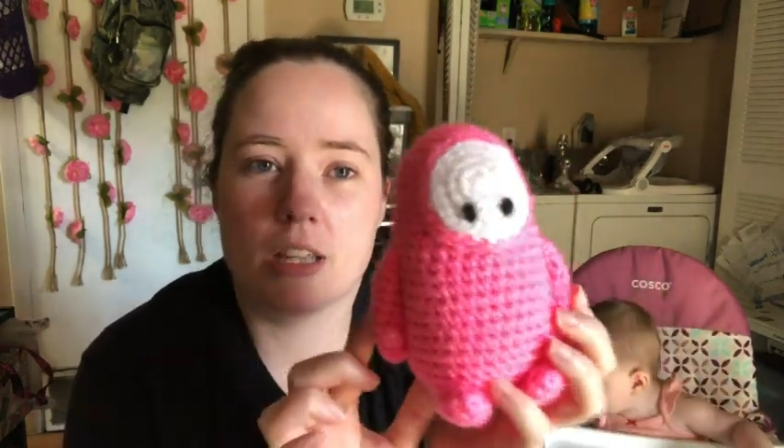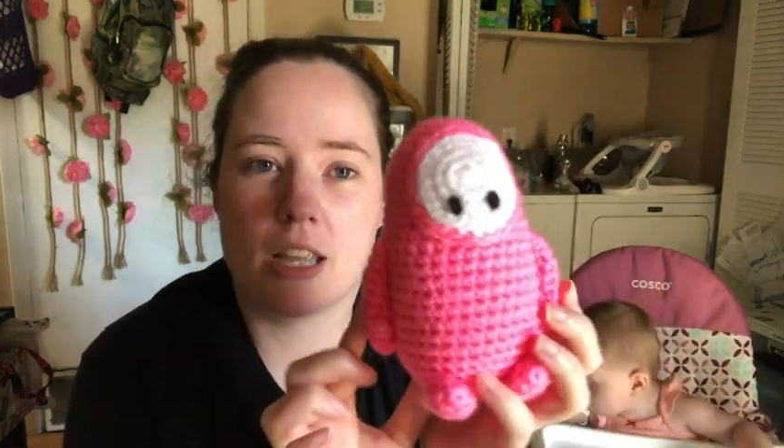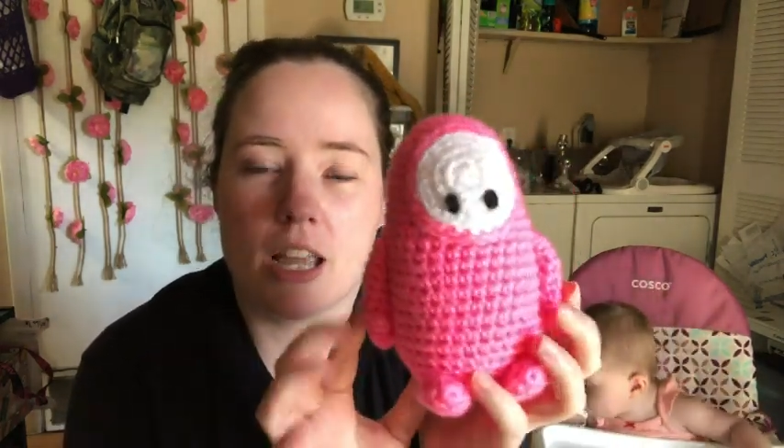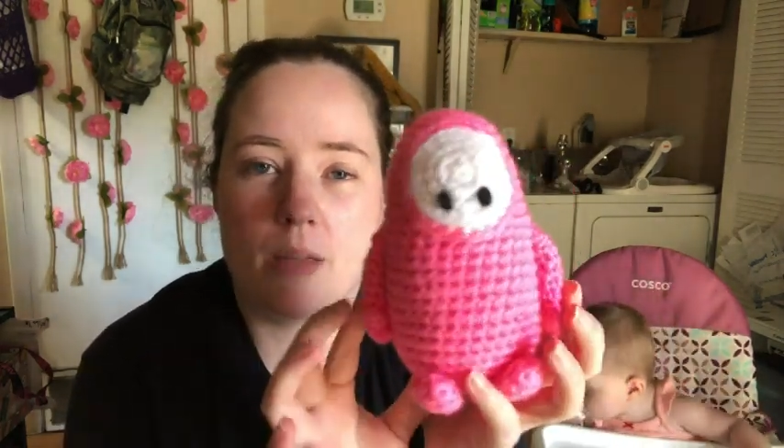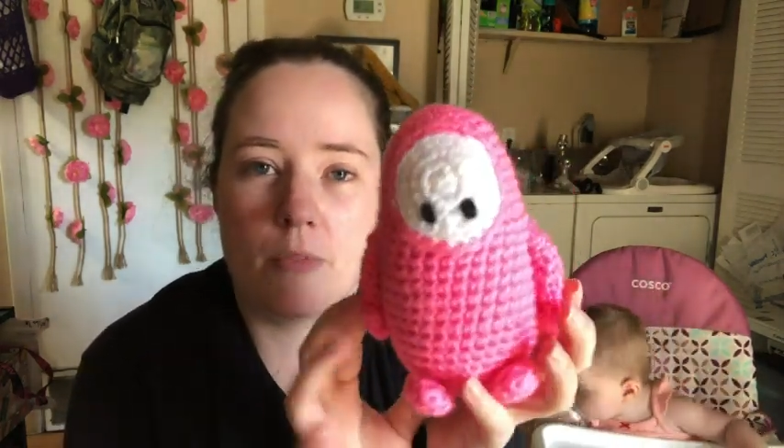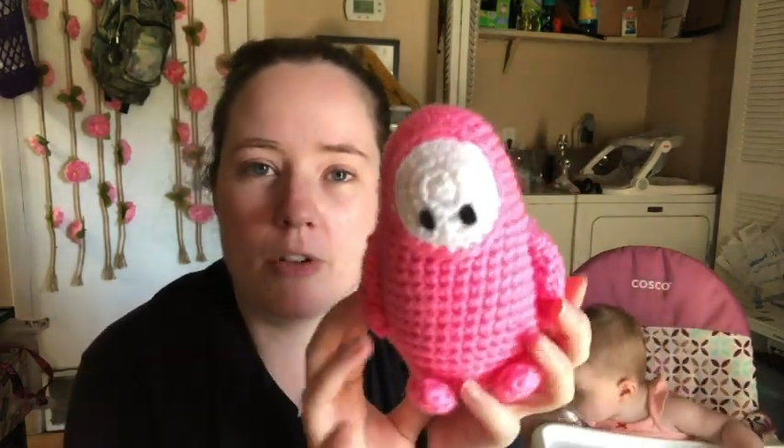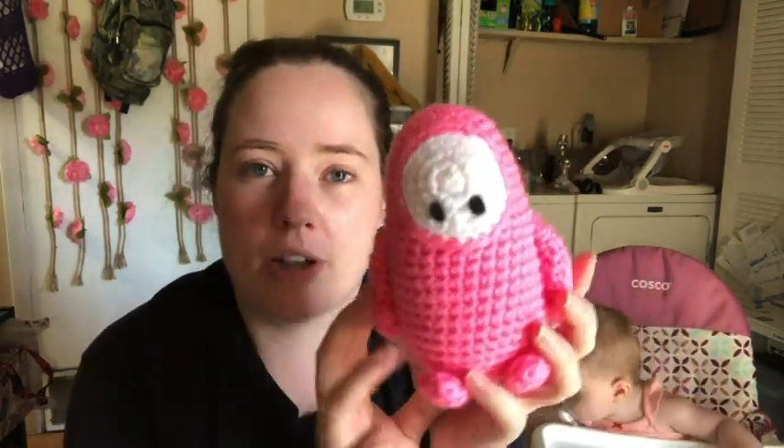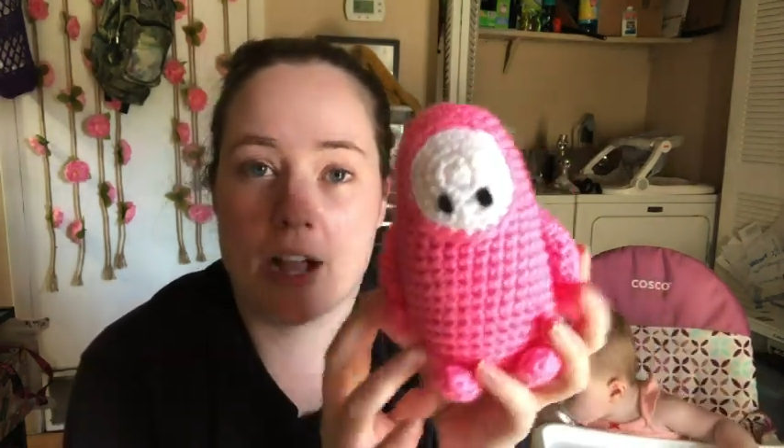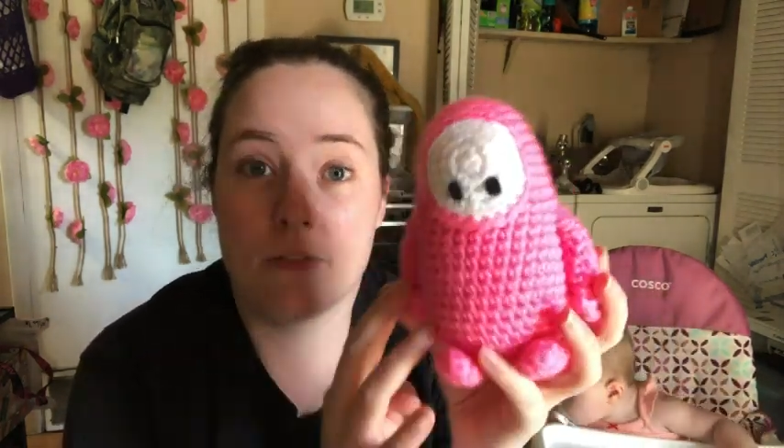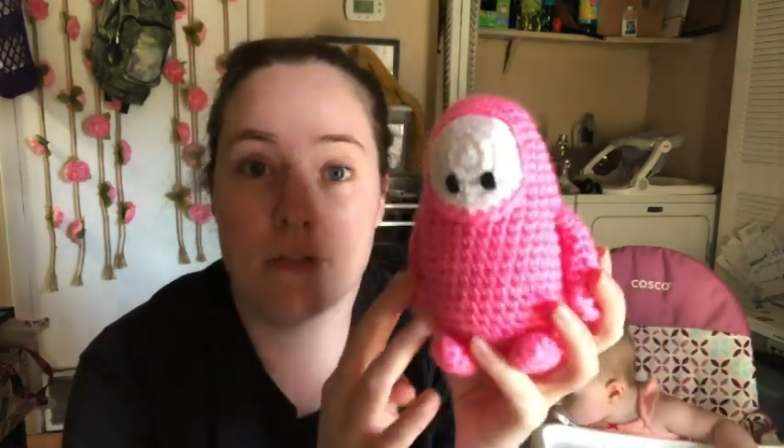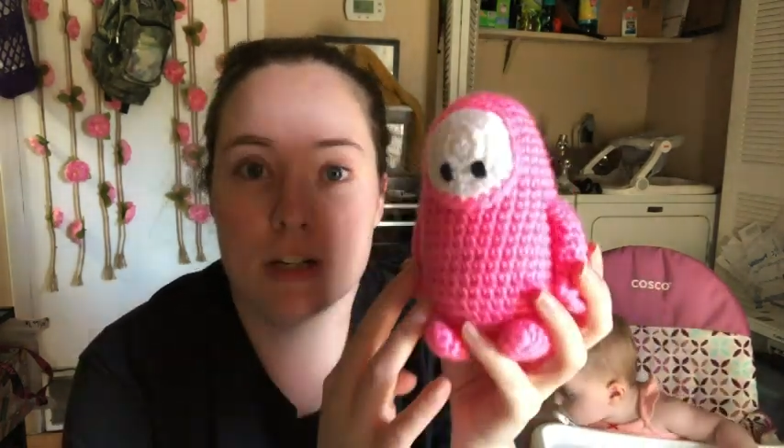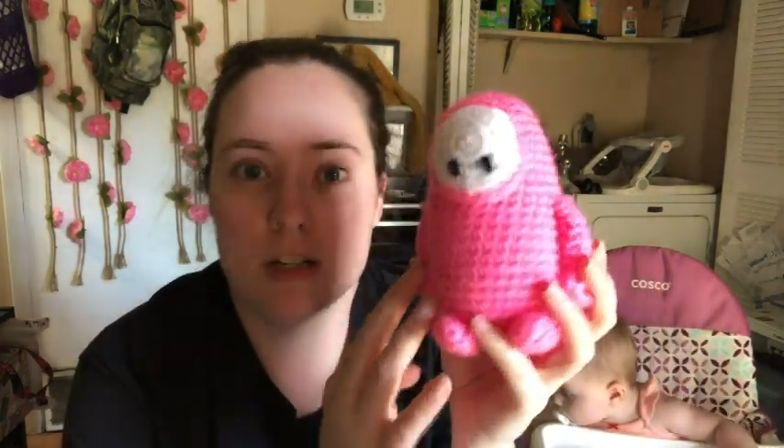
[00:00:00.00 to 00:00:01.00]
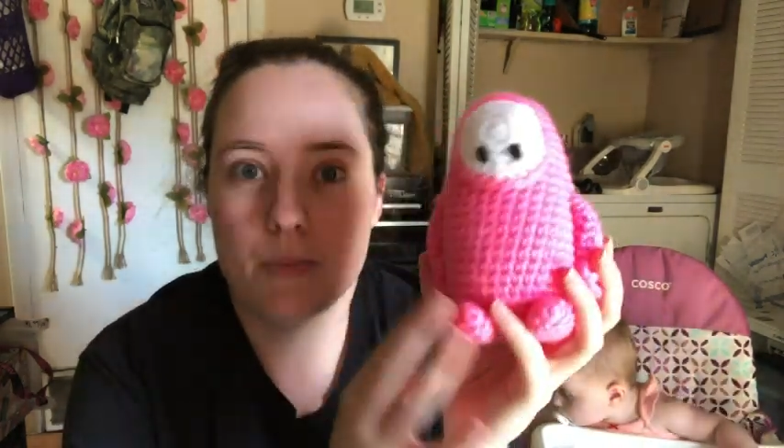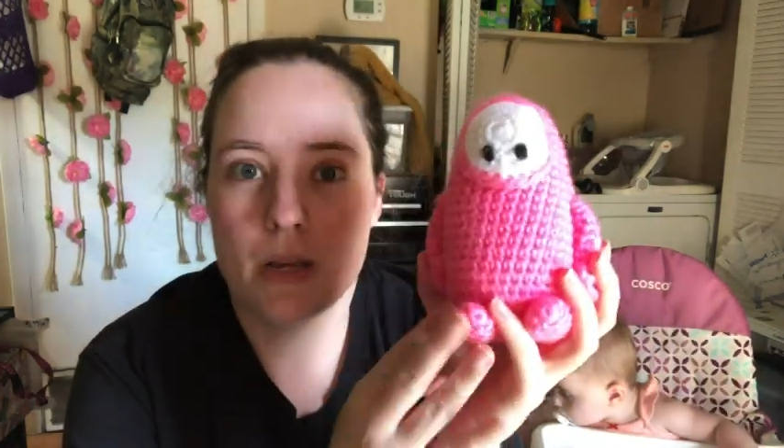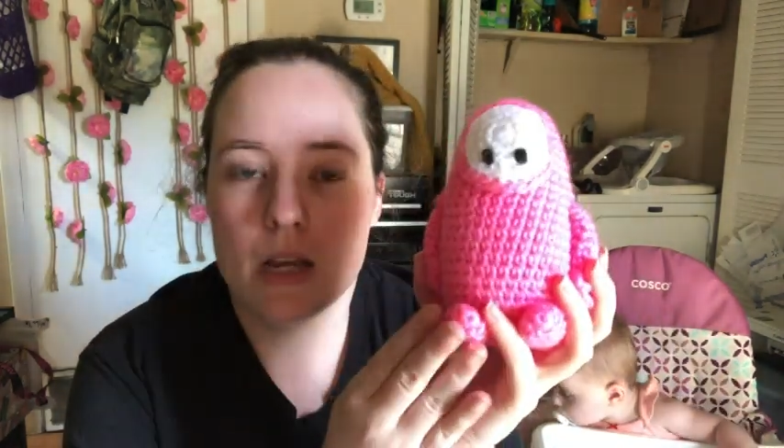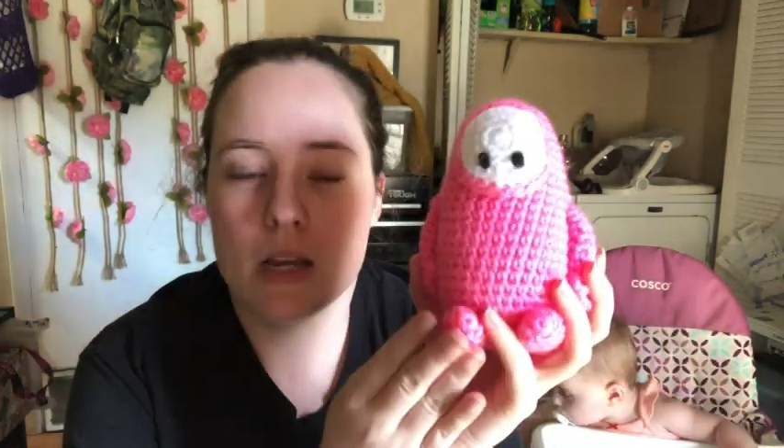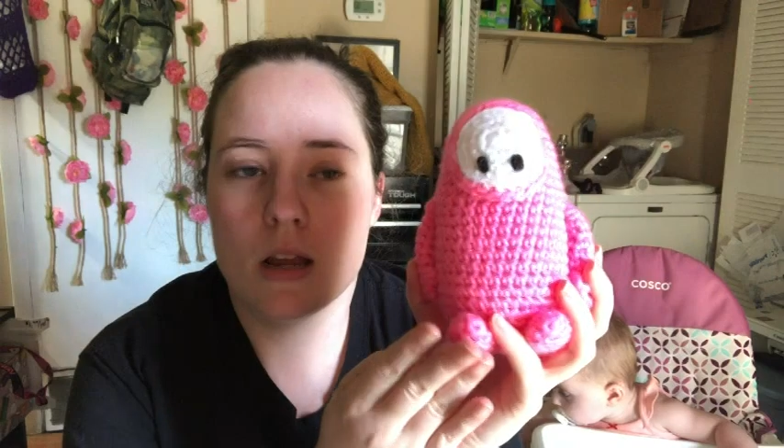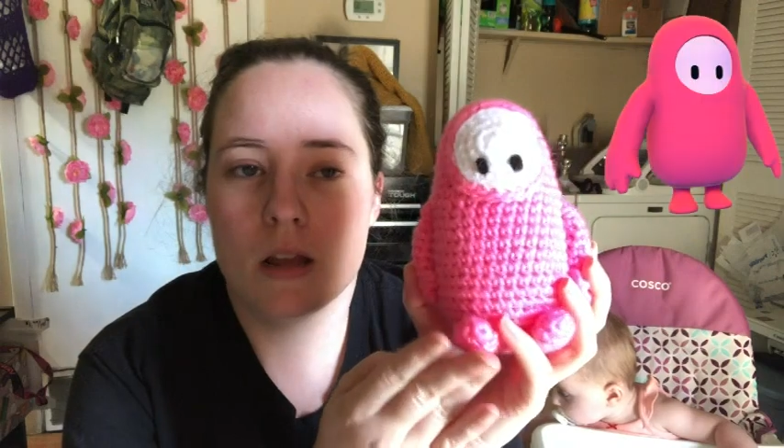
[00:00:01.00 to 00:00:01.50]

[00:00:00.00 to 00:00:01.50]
the game, your outfit is pink.